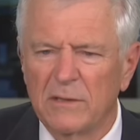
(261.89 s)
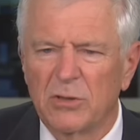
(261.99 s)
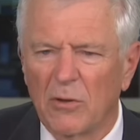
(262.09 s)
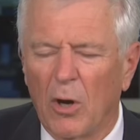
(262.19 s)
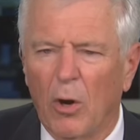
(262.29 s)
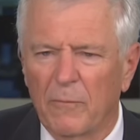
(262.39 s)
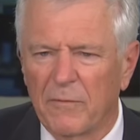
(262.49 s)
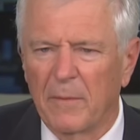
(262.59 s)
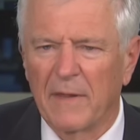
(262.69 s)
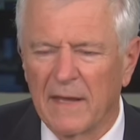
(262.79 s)
is your hope
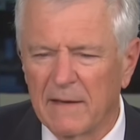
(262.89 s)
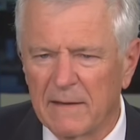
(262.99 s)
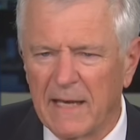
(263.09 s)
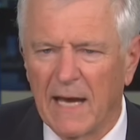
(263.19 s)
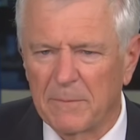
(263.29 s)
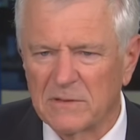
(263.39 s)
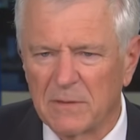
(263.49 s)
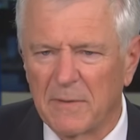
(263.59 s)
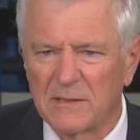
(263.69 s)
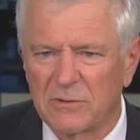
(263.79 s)
from the campus
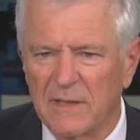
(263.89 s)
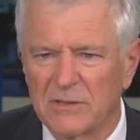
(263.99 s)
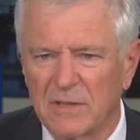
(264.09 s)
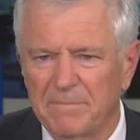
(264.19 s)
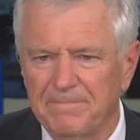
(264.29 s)
administration?